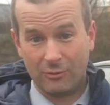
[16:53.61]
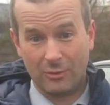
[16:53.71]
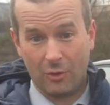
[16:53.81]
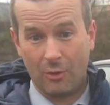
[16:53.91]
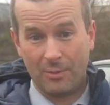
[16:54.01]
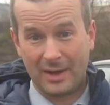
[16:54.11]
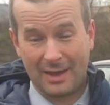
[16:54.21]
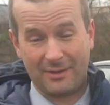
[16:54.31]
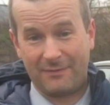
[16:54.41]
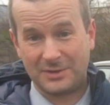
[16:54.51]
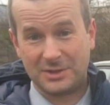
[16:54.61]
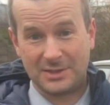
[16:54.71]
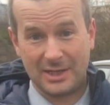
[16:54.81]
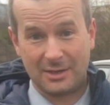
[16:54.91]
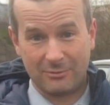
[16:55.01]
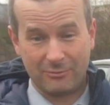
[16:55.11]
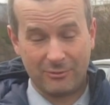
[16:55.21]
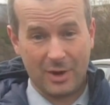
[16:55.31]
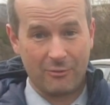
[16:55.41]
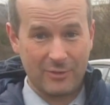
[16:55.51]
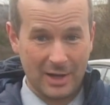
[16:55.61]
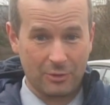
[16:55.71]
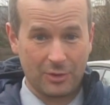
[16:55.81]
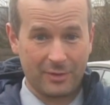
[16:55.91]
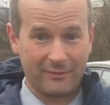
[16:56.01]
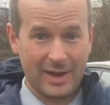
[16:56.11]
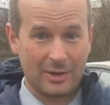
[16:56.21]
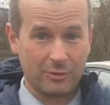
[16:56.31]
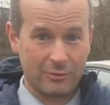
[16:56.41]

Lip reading: up, it kept the efficiency really good on the vehicle.